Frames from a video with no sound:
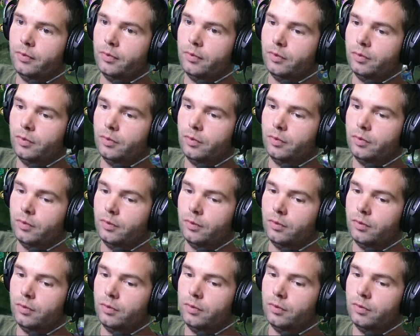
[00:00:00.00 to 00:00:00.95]

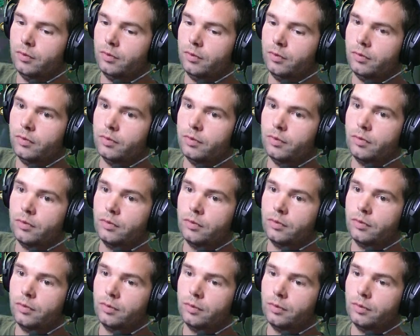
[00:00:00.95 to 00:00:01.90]

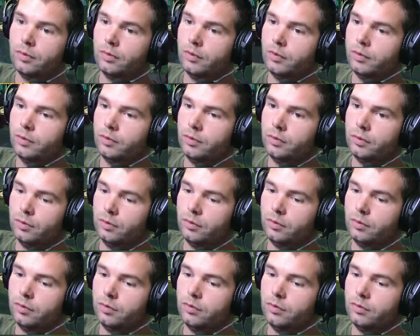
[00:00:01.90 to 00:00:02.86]

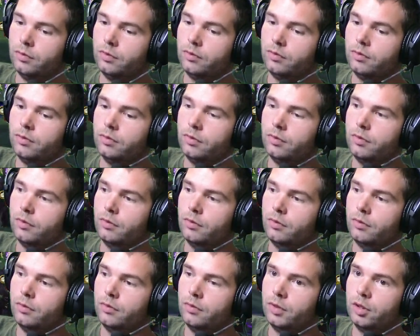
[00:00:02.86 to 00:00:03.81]

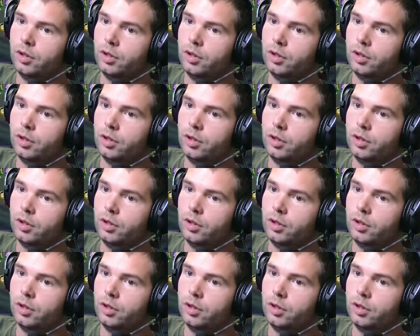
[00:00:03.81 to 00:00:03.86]
Nobody speaks.